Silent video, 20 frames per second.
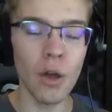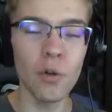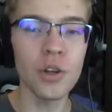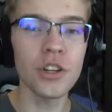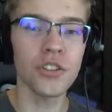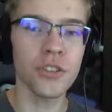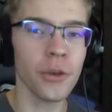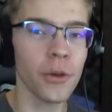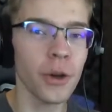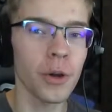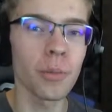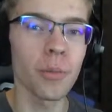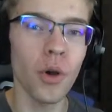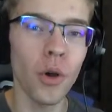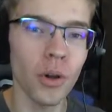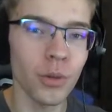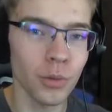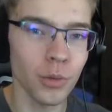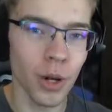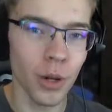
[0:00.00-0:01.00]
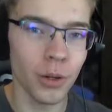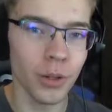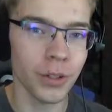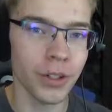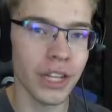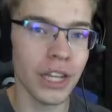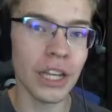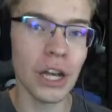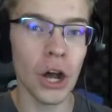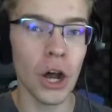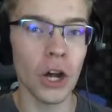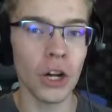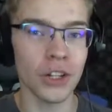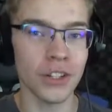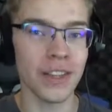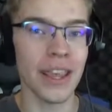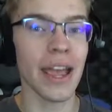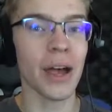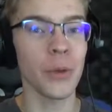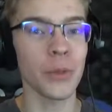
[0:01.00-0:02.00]
I wish there were more rotary
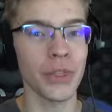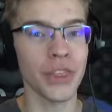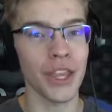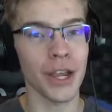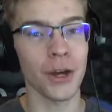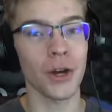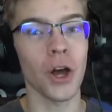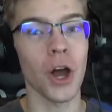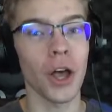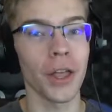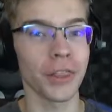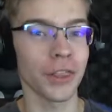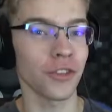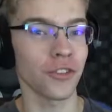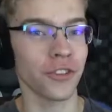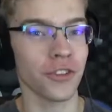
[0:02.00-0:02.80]
cars out there on the